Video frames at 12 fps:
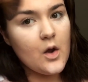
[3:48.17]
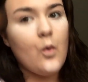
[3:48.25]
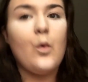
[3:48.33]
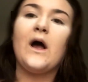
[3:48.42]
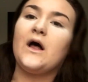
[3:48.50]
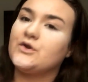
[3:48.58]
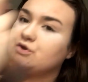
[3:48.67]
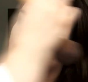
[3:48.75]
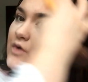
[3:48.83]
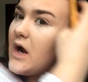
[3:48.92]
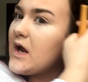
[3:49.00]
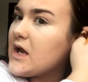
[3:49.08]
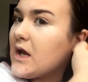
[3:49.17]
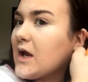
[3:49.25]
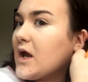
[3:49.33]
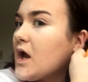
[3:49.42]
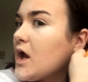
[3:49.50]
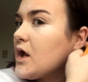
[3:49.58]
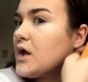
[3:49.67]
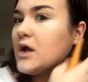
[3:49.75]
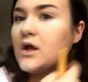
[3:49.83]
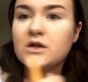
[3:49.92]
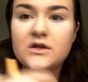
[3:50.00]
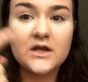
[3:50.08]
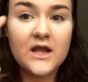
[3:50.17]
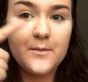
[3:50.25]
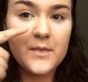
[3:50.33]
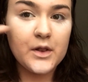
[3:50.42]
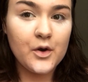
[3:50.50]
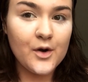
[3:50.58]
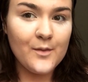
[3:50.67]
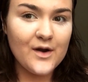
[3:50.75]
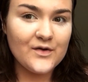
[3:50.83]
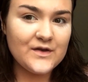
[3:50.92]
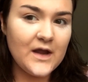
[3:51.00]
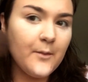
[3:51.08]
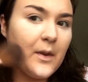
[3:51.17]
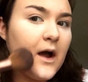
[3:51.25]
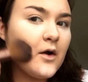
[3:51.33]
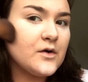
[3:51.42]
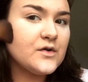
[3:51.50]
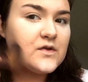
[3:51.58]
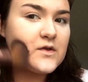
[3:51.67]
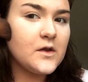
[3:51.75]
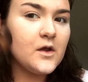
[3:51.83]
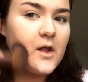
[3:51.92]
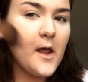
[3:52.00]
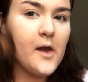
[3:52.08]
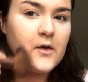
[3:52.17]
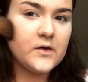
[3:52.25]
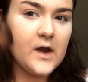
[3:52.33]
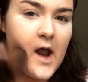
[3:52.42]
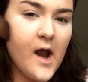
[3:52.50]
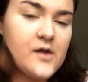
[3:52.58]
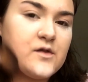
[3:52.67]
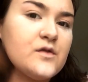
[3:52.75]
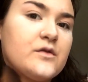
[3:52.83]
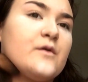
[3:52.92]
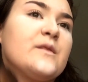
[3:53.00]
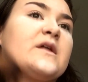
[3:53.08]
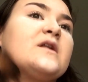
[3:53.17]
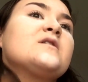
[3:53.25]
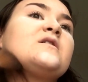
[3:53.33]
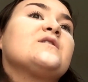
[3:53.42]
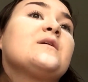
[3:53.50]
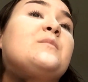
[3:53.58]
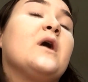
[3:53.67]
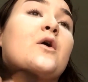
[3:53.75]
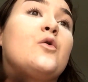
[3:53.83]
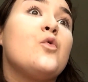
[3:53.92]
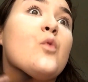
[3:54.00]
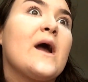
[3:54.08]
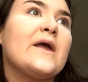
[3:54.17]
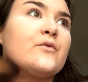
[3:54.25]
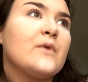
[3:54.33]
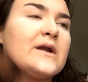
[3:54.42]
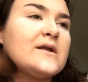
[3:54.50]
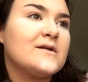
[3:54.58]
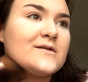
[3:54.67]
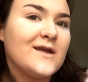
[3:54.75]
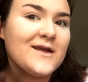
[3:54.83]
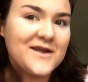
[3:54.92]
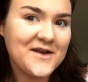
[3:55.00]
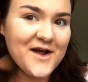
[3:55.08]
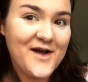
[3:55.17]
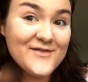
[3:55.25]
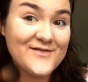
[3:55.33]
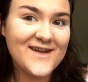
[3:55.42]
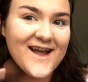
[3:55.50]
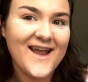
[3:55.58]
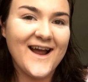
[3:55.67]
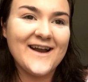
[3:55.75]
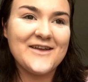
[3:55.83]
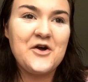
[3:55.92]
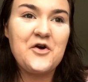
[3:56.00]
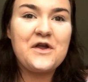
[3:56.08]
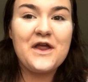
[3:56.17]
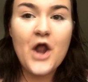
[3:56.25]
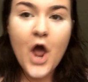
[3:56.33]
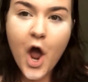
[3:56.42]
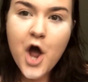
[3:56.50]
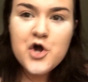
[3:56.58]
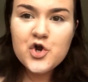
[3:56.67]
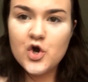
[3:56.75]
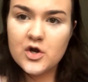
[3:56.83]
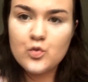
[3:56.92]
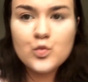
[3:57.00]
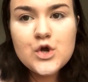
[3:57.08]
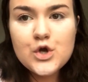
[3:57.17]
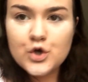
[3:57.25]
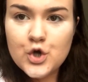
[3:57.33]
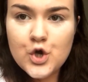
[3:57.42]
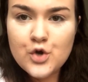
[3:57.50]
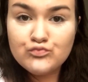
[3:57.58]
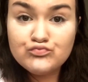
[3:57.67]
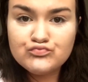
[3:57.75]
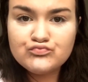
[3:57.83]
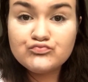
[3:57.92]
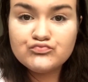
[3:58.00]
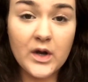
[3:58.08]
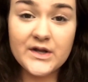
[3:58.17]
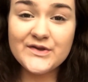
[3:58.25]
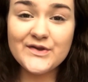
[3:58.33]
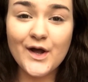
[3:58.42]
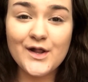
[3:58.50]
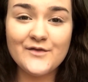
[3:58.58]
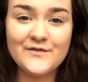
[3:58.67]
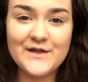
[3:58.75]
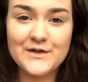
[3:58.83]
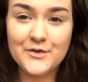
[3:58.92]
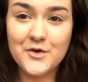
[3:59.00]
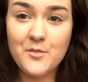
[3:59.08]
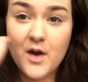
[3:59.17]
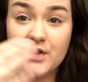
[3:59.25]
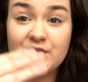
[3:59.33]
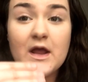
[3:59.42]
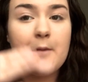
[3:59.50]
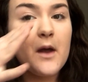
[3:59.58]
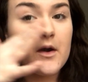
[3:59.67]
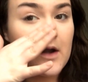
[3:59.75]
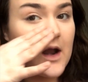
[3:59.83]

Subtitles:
while trying to keep the Mercier powder still intact, so that, because I'm not quite ready to take it off. I gotta cook it real good. Once all of the Mercier powder